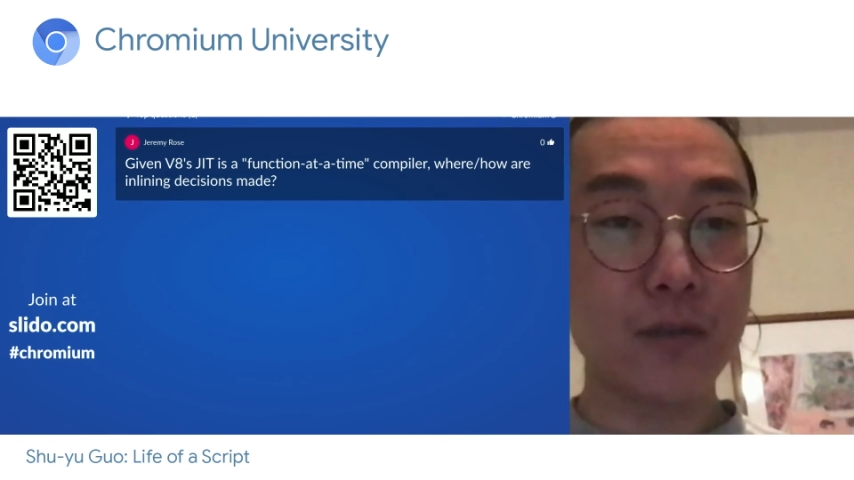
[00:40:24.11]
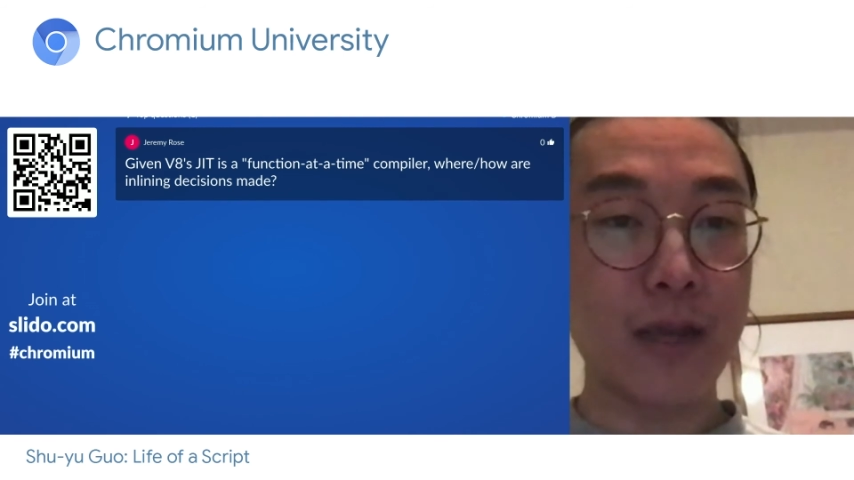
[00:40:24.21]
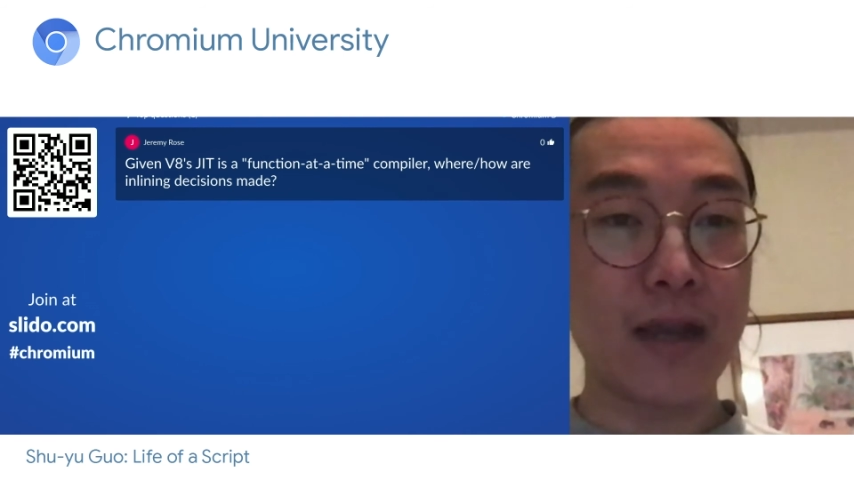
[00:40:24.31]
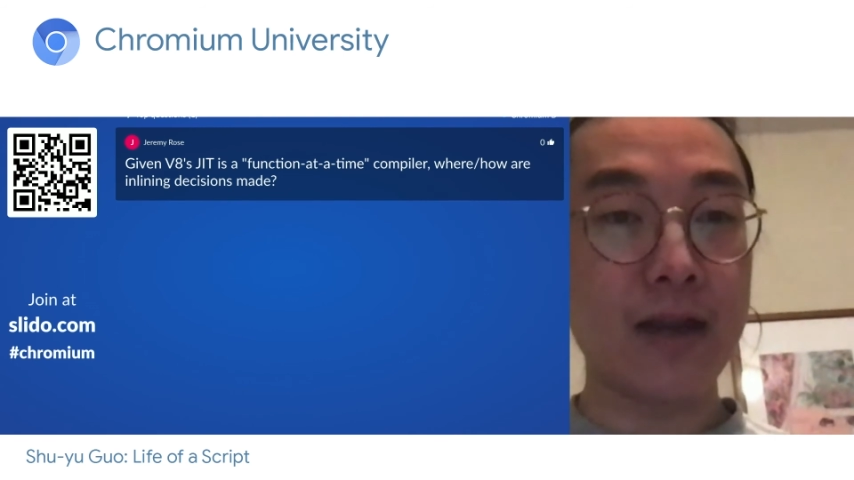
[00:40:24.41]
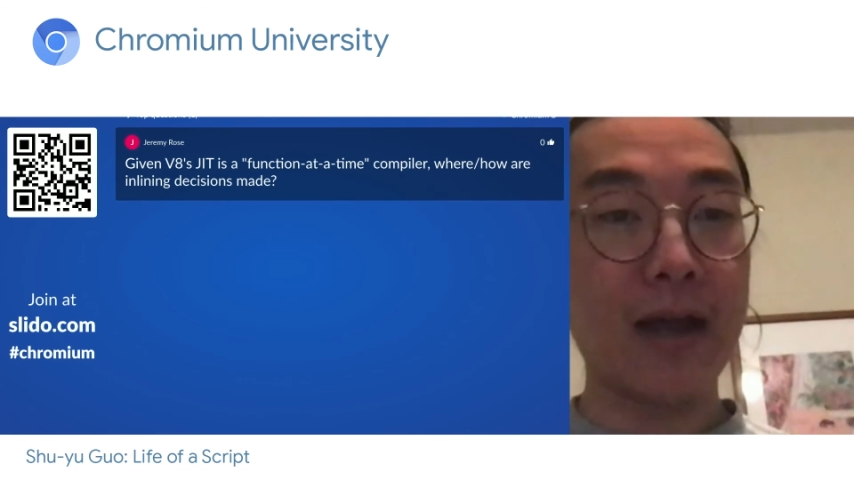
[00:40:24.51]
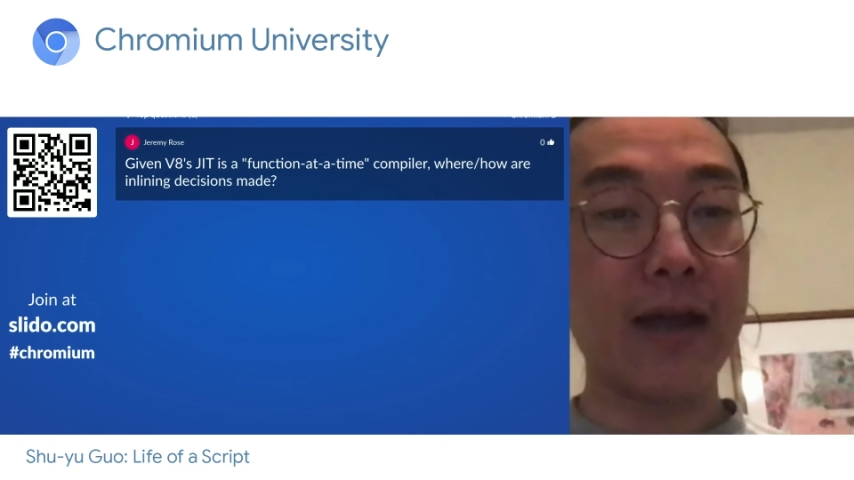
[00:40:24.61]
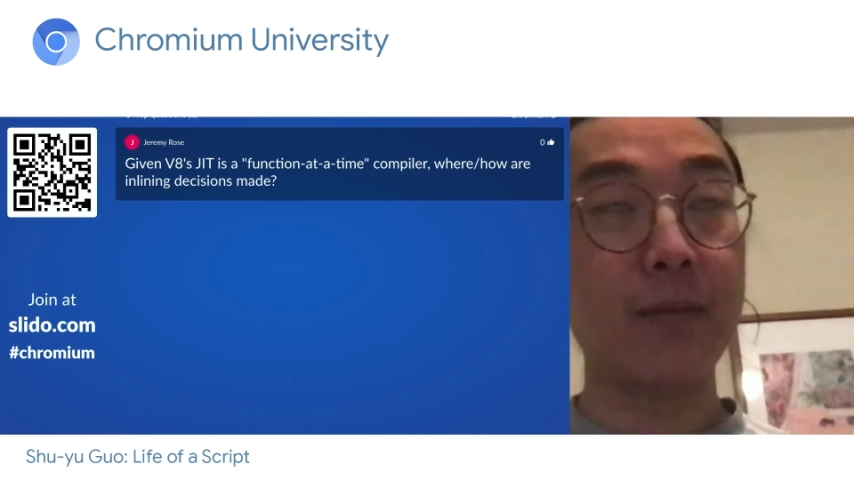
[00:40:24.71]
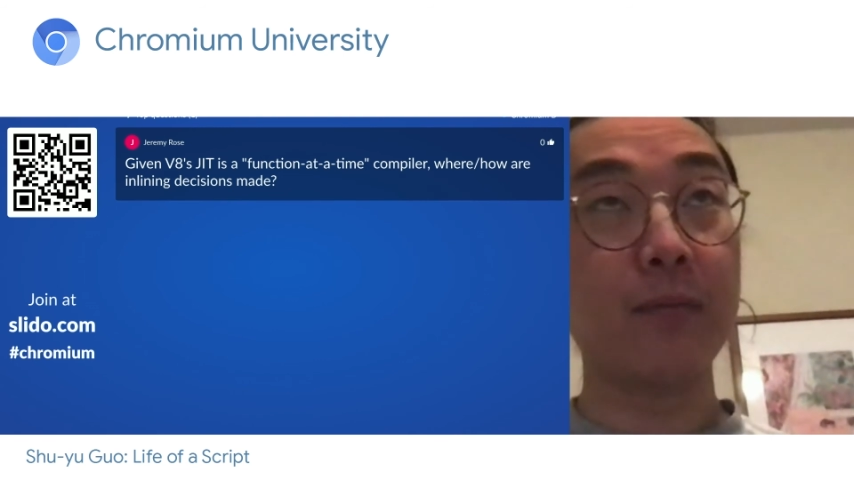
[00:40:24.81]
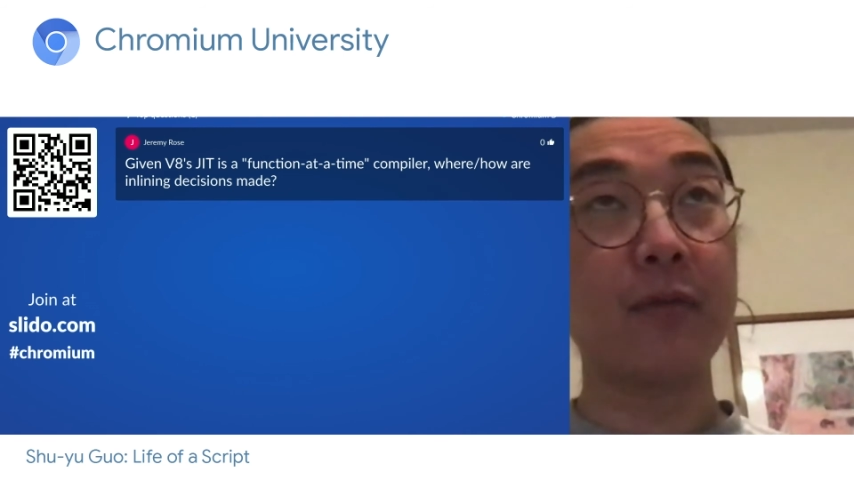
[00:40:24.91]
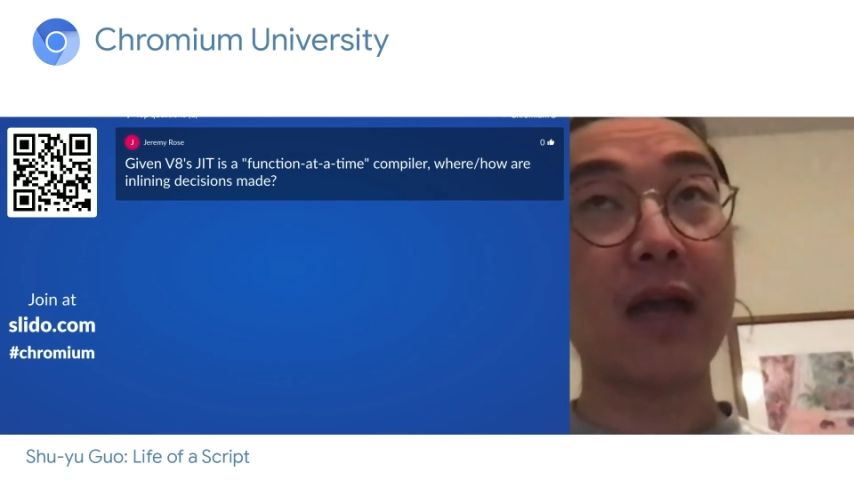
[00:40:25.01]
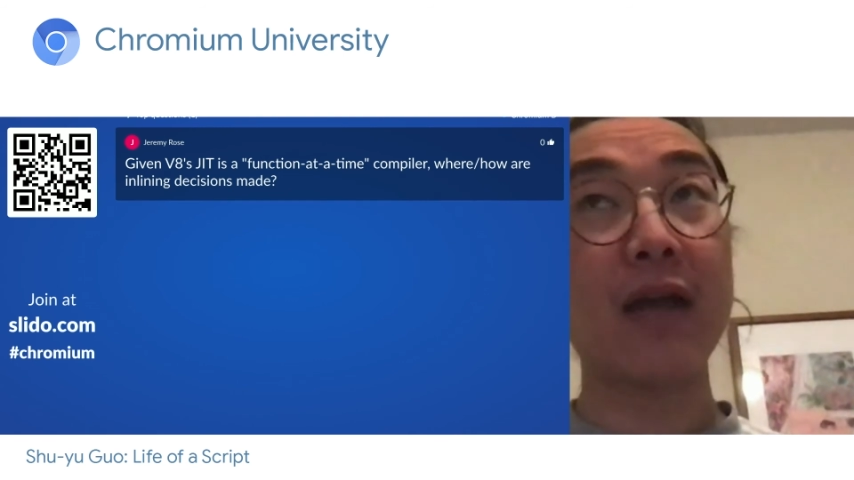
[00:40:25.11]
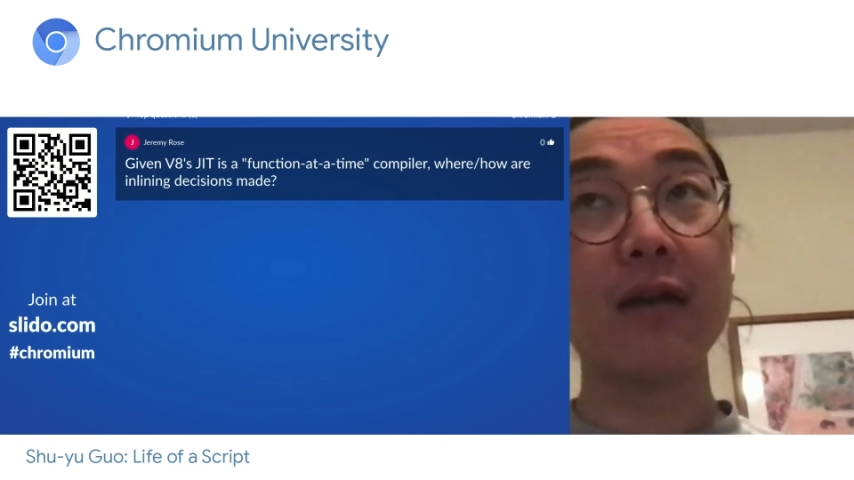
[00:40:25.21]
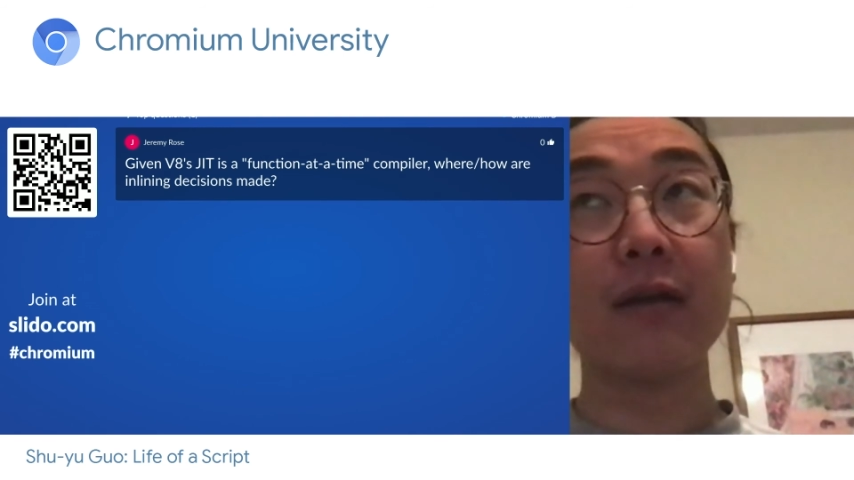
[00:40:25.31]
made, I am not